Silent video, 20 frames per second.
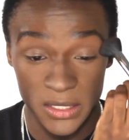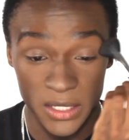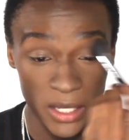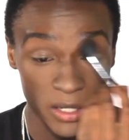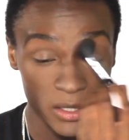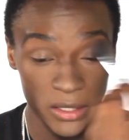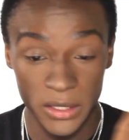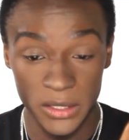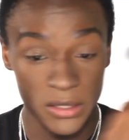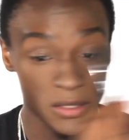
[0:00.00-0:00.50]

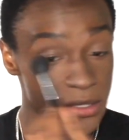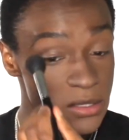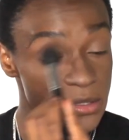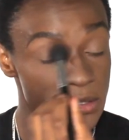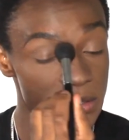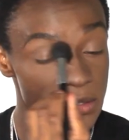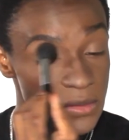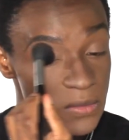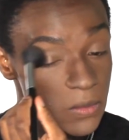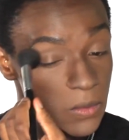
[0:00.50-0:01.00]

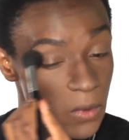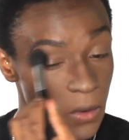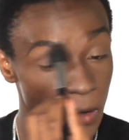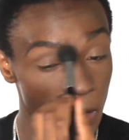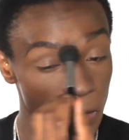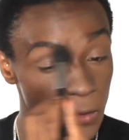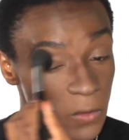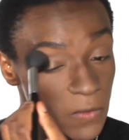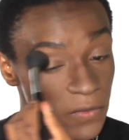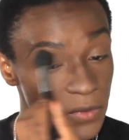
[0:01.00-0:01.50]
sockets for
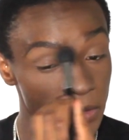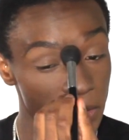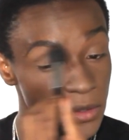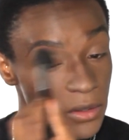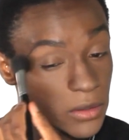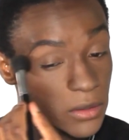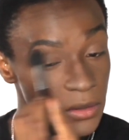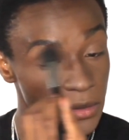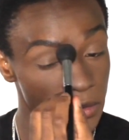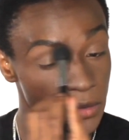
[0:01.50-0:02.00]
all
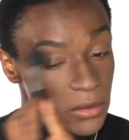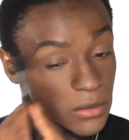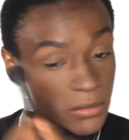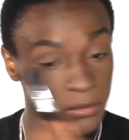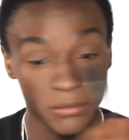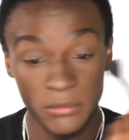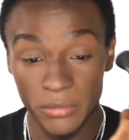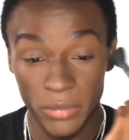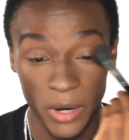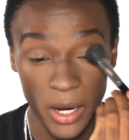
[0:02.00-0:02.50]
over
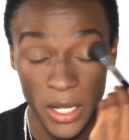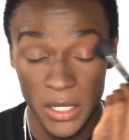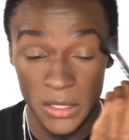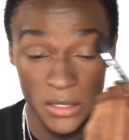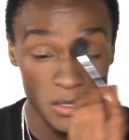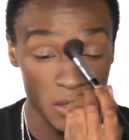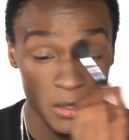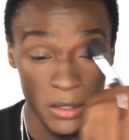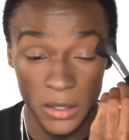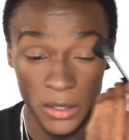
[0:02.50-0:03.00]

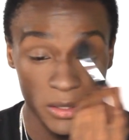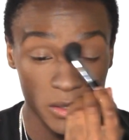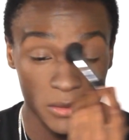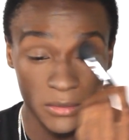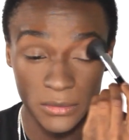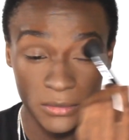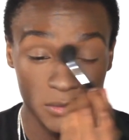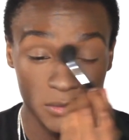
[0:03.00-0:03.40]
bronze look.